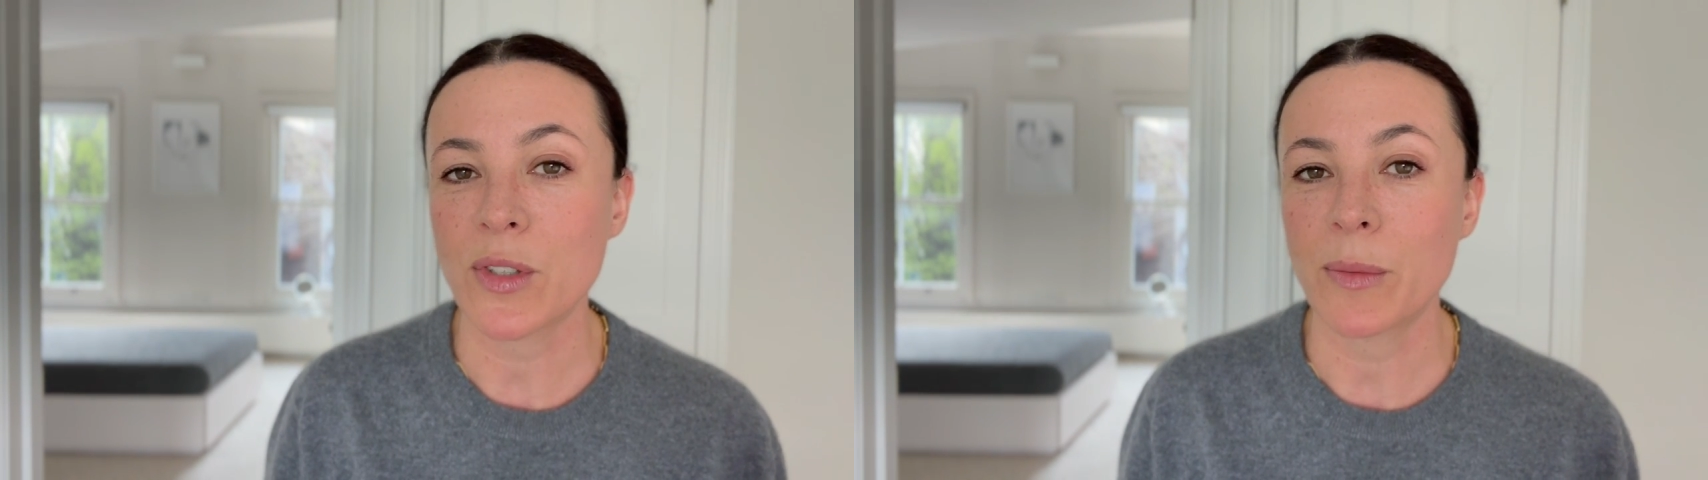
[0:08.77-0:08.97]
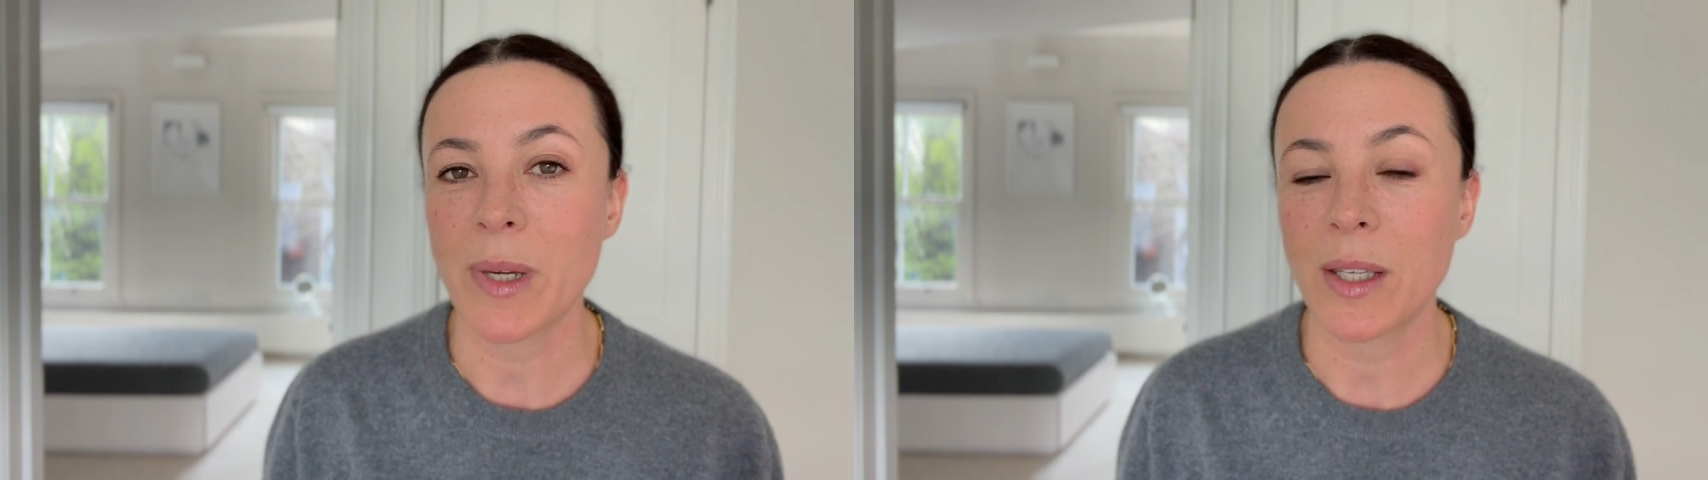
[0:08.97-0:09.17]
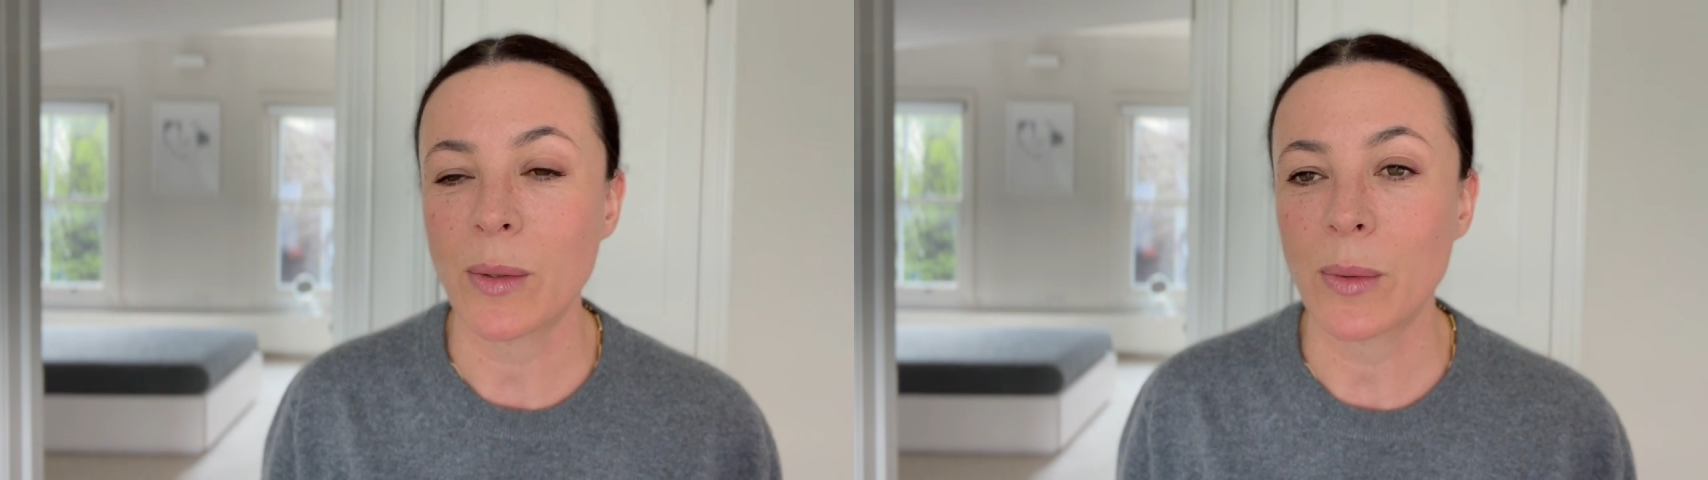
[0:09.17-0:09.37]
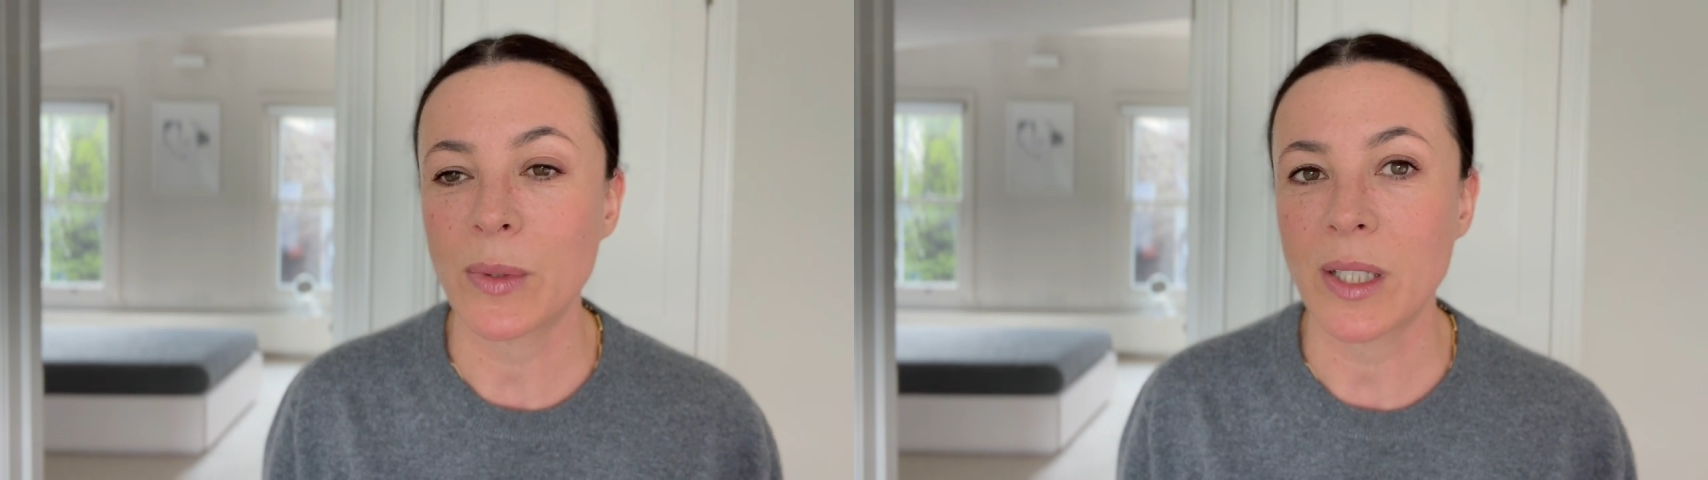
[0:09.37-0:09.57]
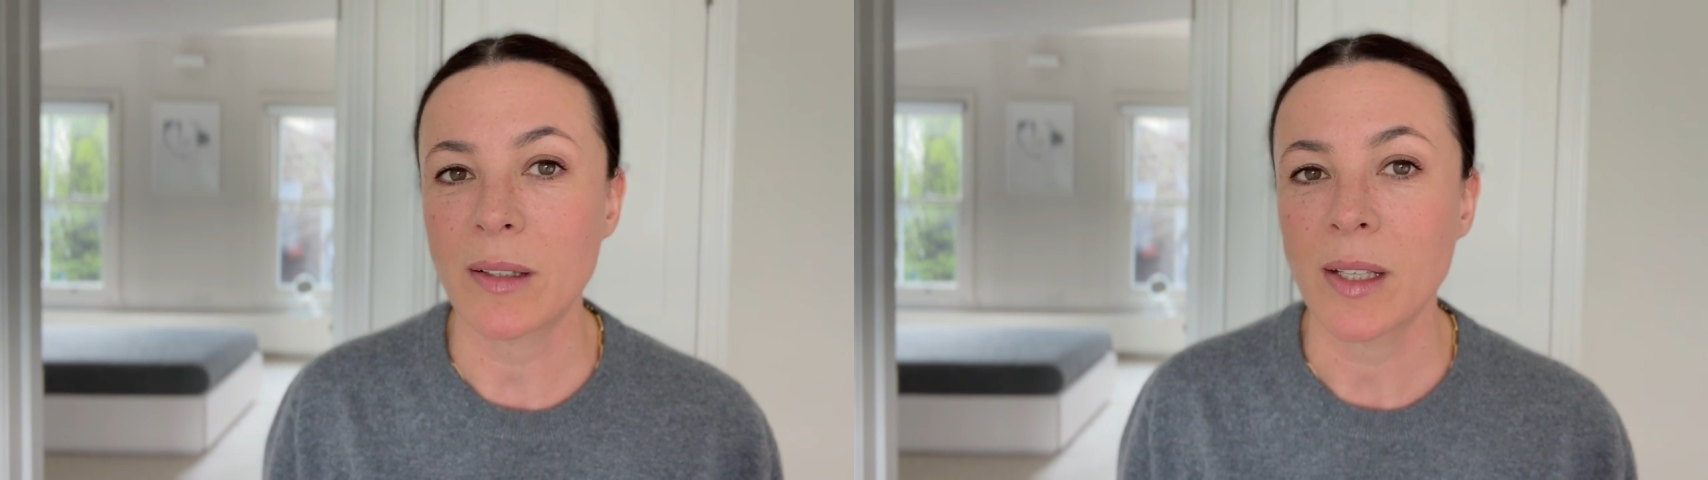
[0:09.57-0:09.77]
on my
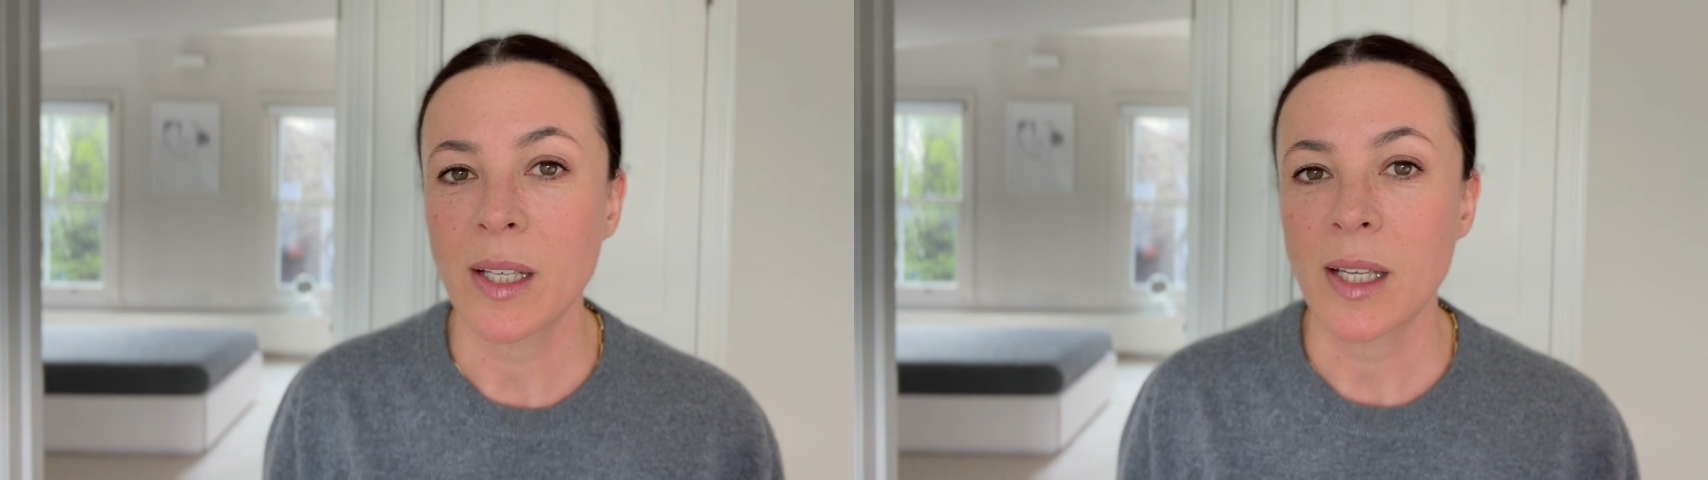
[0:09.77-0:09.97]
own